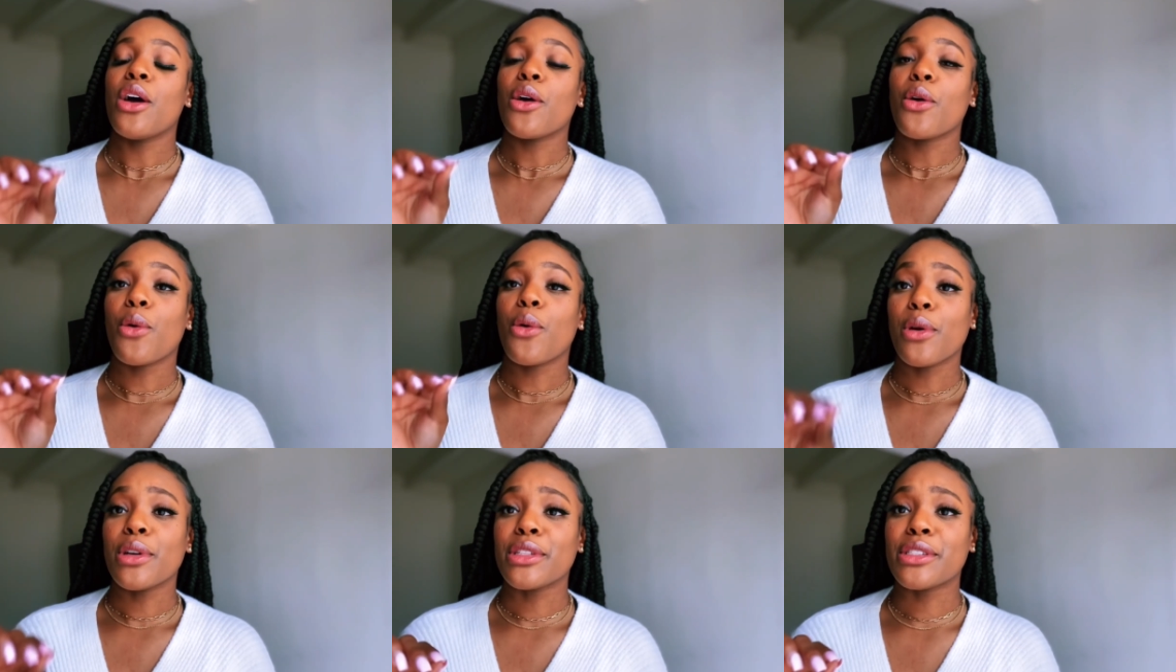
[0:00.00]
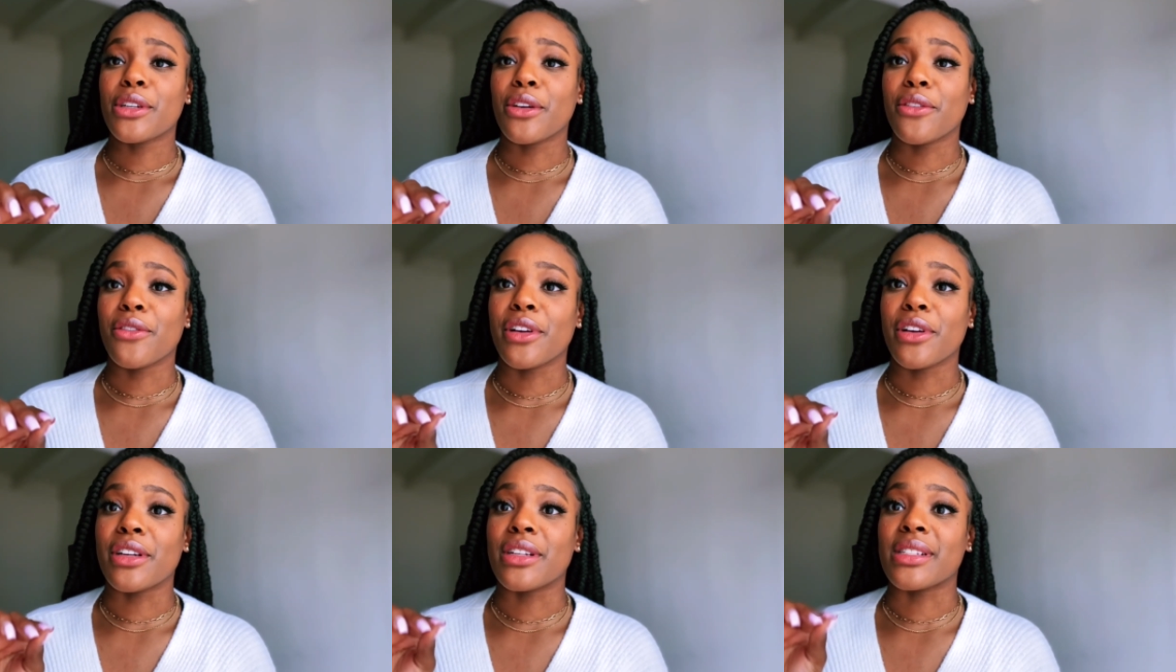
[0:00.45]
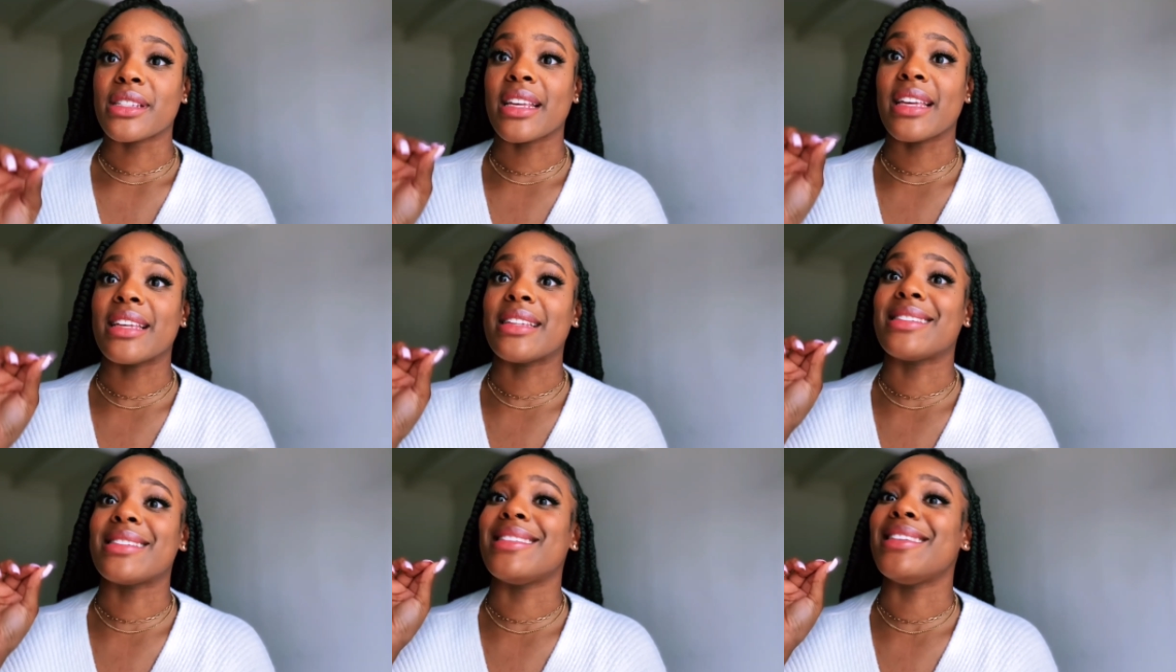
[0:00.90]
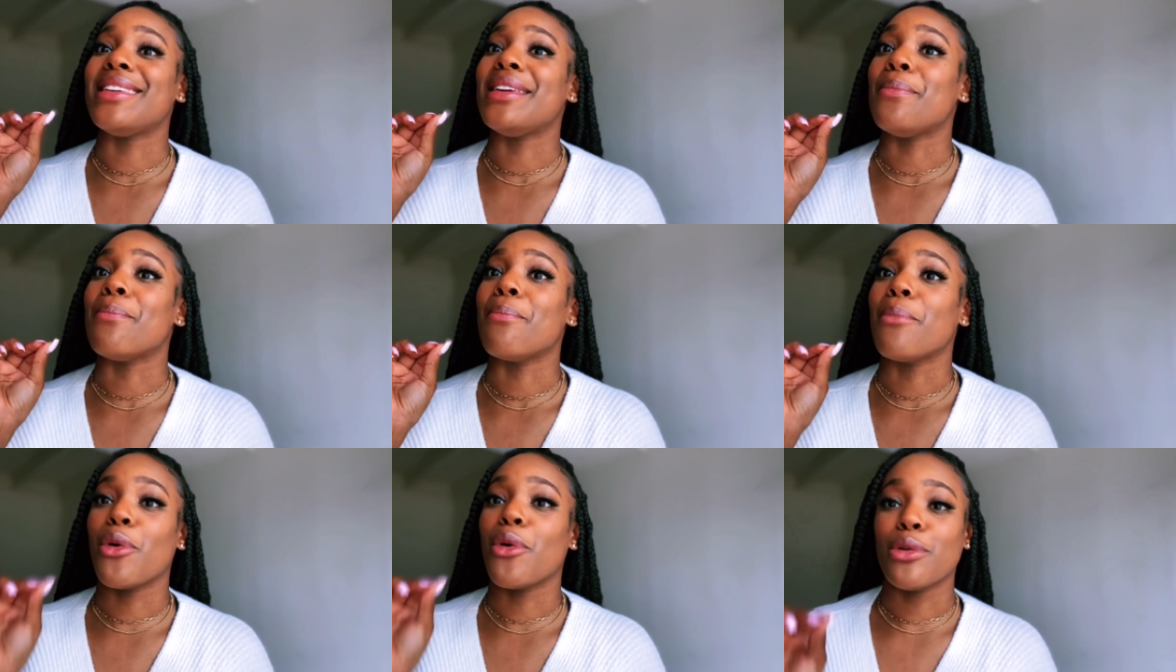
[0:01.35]
Course Careers is the
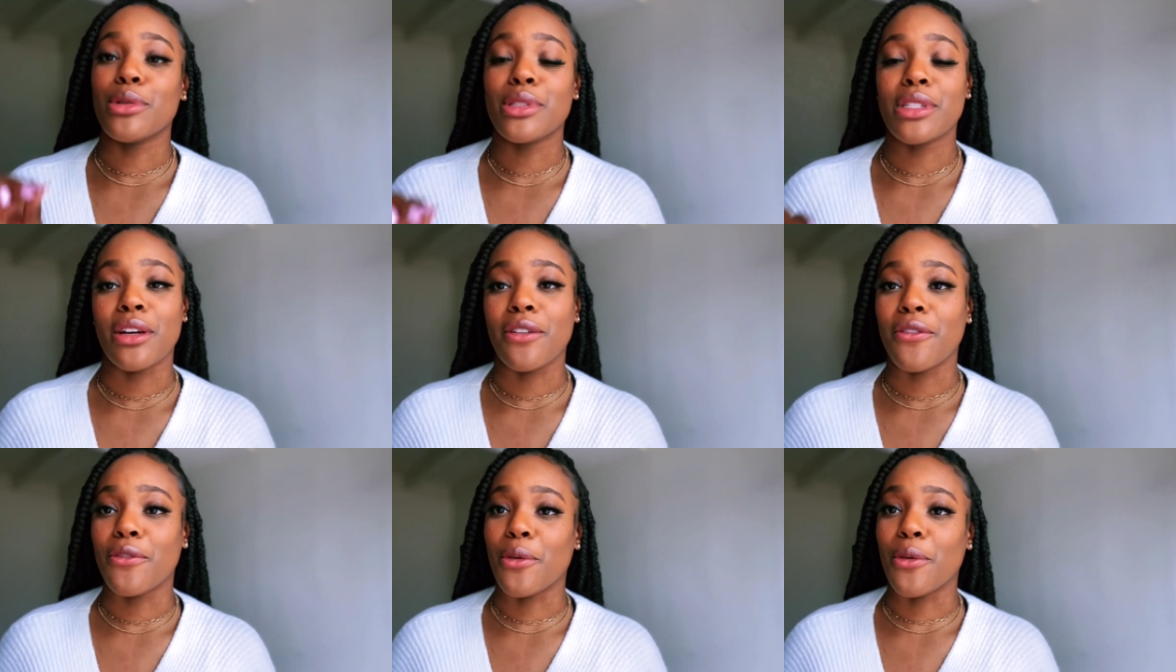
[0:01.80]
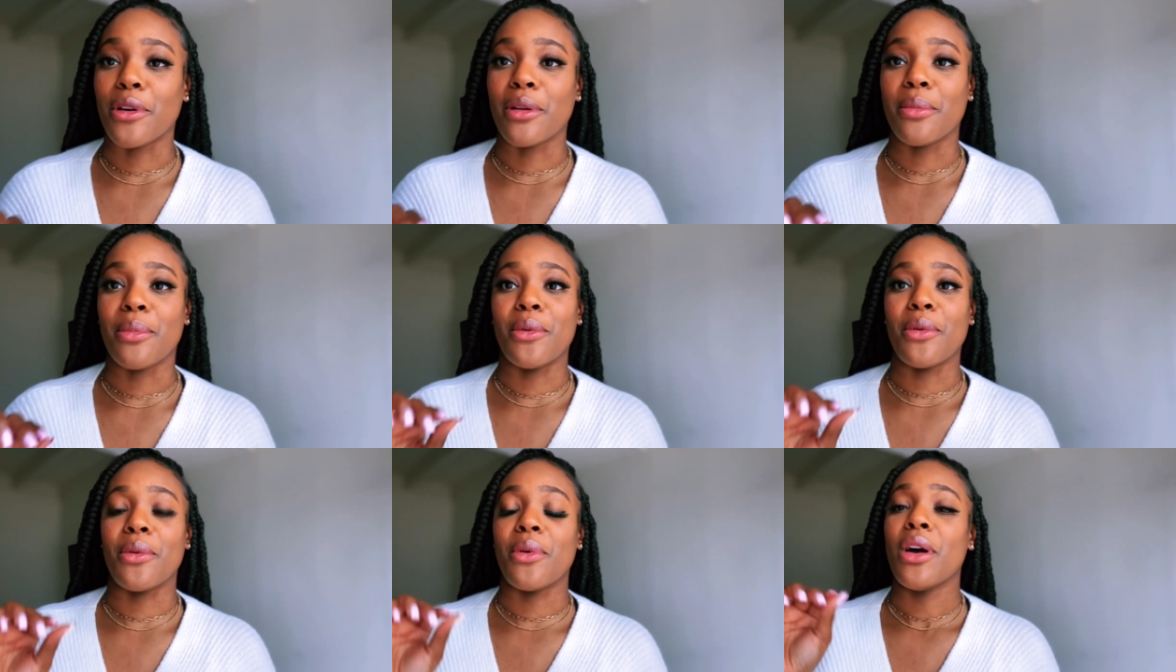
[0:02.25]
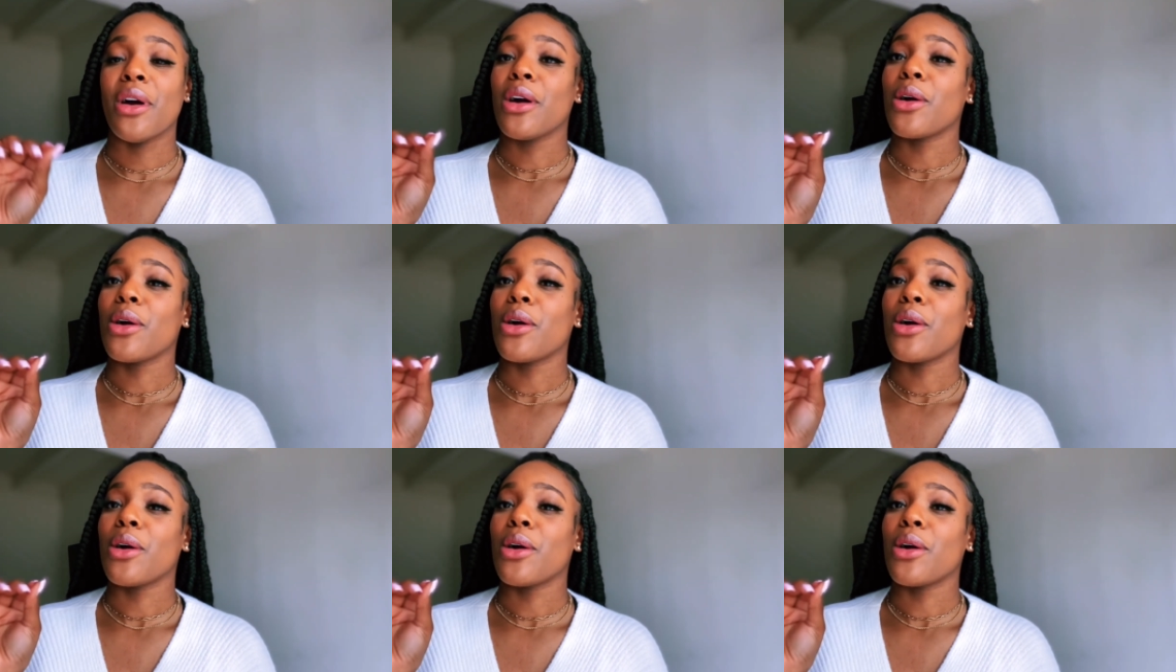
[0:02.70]
most affordable,